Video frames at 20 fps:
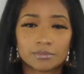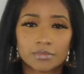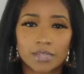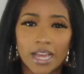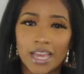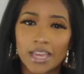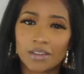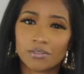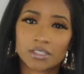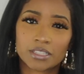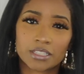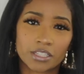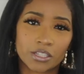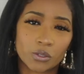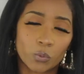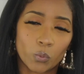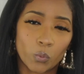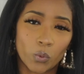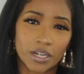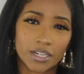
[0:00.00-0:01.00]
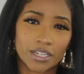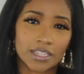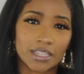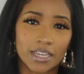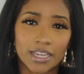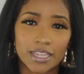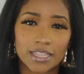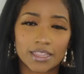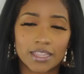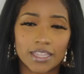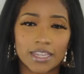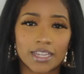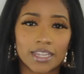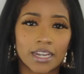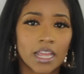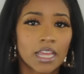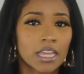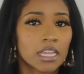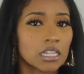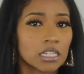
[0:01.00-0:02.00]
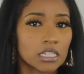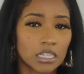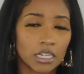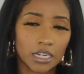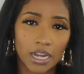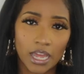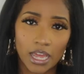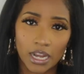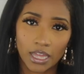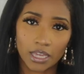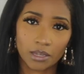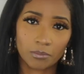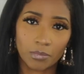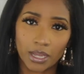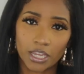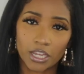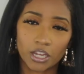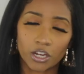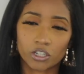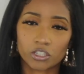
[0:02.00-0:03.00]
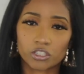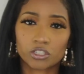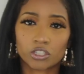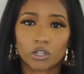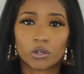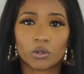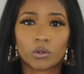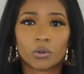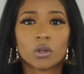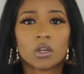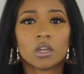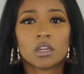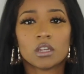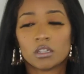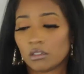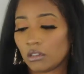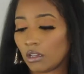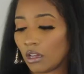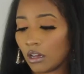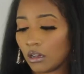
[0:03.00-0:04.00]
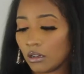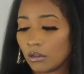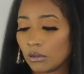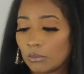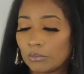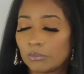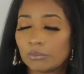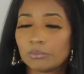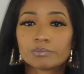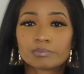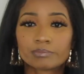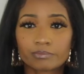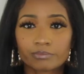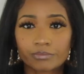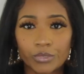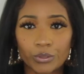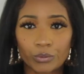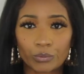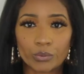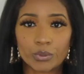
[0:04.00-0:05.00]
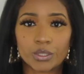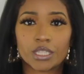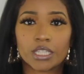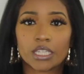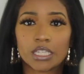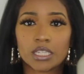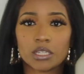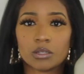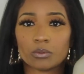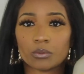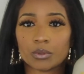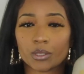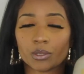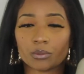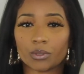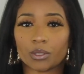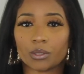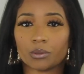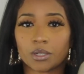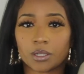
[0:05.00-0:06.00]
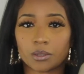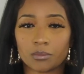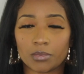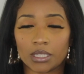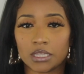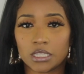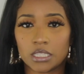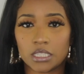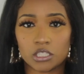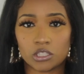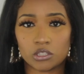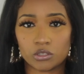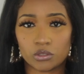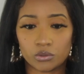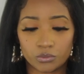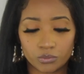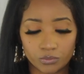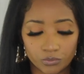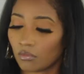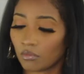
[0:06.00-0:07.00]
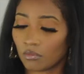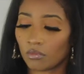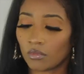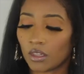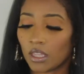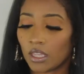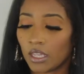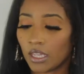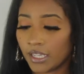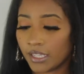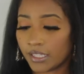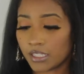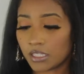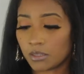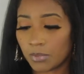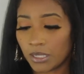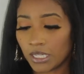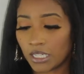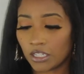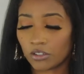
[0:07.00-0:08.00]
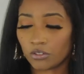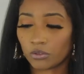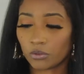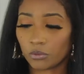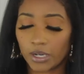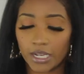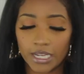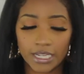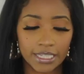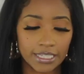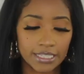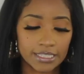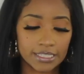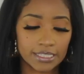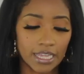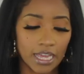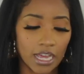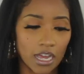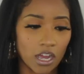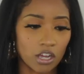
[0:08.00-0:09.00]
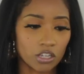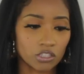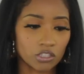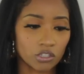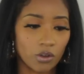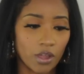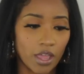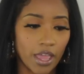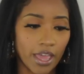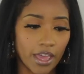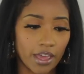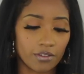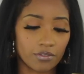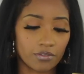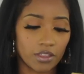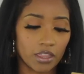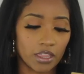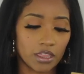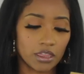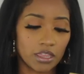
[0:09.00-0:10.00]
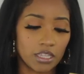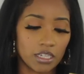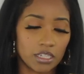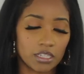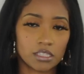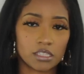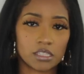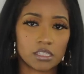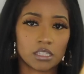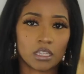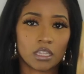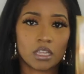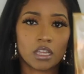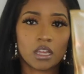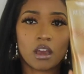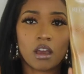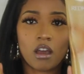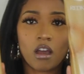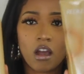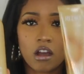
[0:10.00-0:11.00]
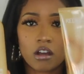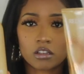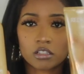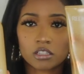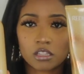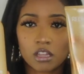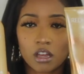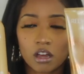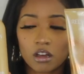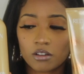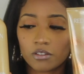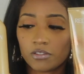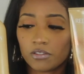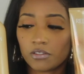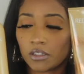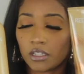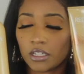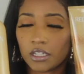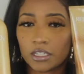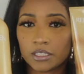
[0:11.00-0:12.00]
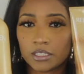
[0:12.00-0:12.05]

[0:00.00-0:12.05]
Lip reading: haven't seen one yet that did not like my hair. So, really, really, really recommend these two. And speaking of Redkens, I also have this All Soft